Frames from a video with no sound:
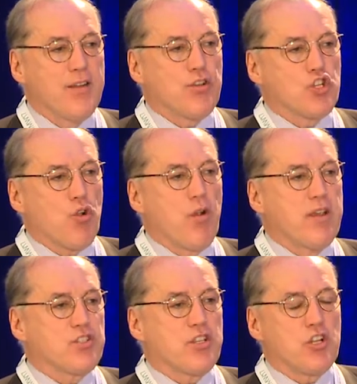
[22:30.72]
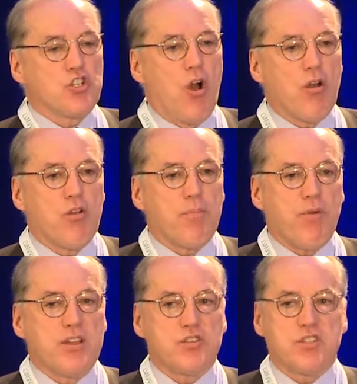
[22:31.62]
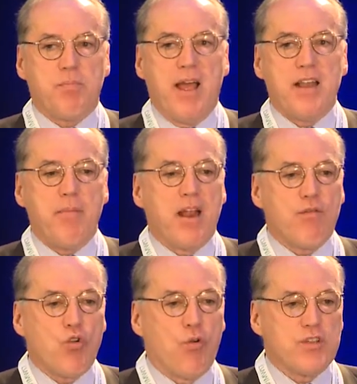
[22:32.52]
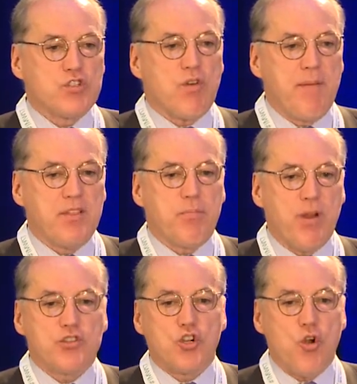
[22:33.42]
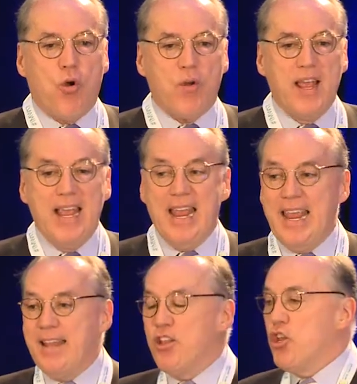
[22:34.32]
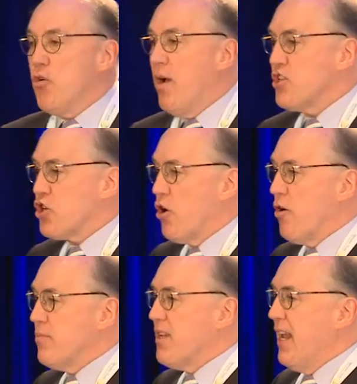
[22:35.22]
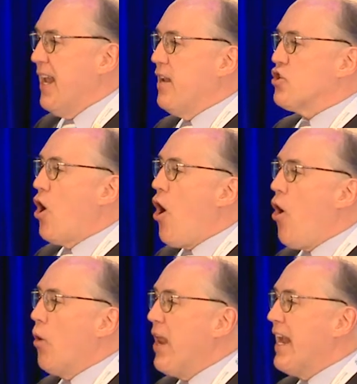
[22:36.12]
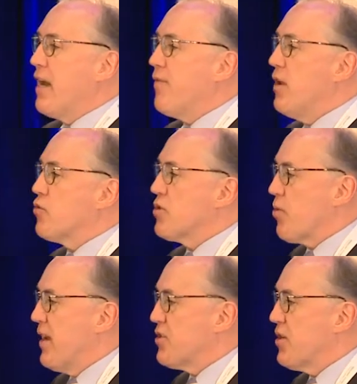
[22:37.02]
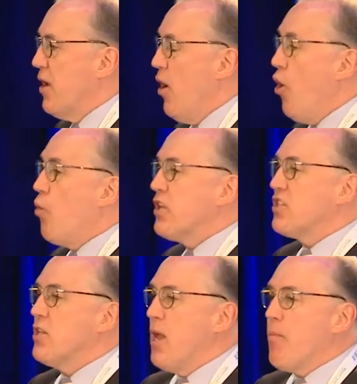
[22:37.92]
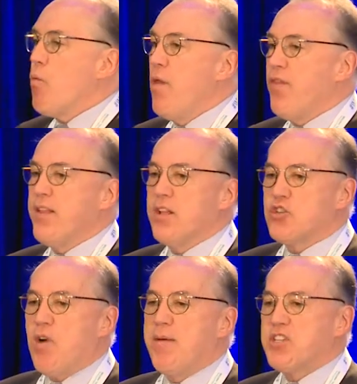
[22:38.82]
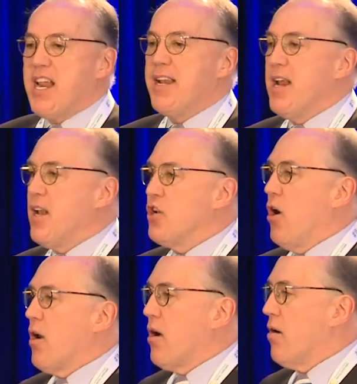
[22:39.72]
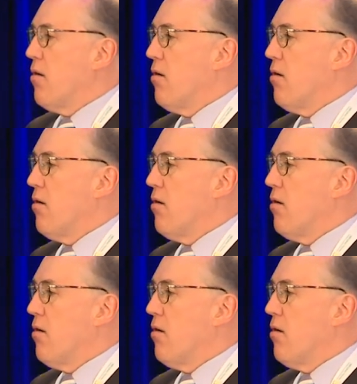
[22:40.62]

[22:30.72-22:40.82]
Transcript: to show you is that the dollar, the price of supply and demand of gold, is driving the price of gold. In the US terms, it is all negative interest rates. What's the number one thing that drives the Canadian dollar?